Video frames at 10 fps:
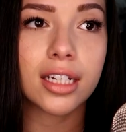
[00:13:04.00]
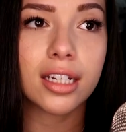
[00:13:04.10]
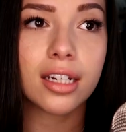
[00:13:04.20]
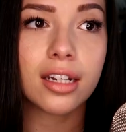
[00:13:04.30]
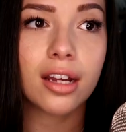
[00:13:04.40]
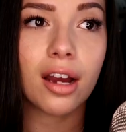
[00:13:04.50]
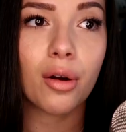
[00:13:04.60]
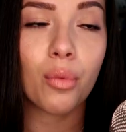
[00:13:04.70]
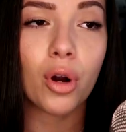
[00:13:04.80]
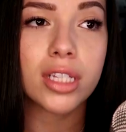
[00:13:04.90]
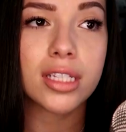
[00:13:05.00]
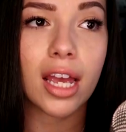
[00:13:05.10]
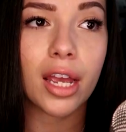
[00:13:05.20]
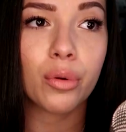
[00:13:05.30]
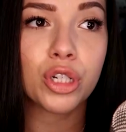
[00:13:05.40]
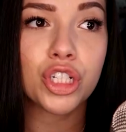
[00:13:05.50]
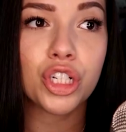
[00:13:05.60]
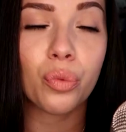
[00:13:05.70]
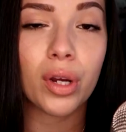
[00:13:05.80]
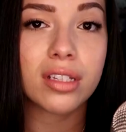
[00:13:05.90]
it one day when
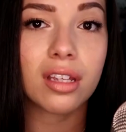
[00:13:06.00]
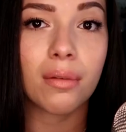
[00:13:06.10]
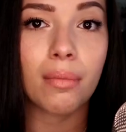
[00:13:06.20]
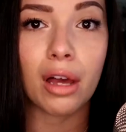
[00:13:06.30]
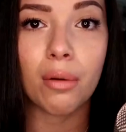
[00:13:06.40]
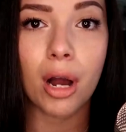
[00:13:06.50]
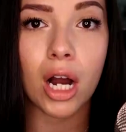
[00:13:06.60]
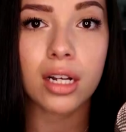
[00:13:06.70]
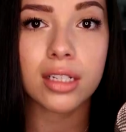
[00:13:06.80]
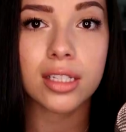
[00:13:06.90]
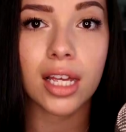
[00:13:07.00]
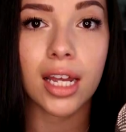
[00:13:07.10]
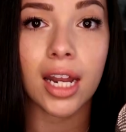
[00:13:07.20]
she went to the mailbox